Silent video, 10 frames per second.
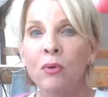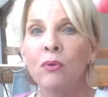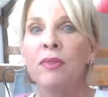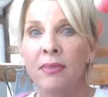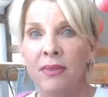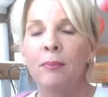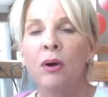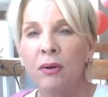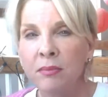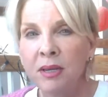Well, then that
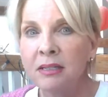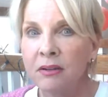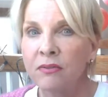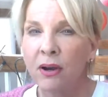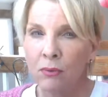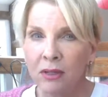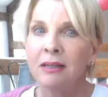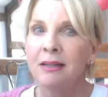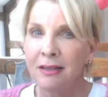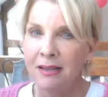probably means that if I really
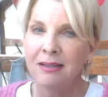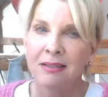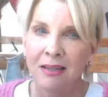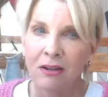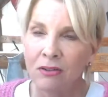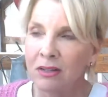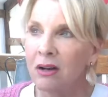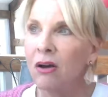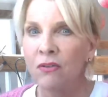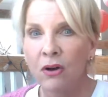need these skills, that
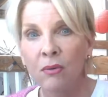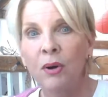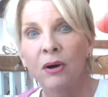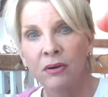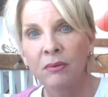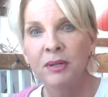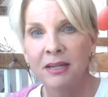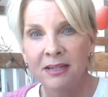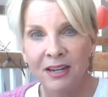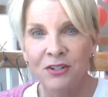I'll fall apart and I'll be
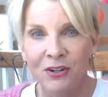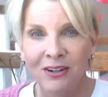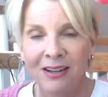in danger.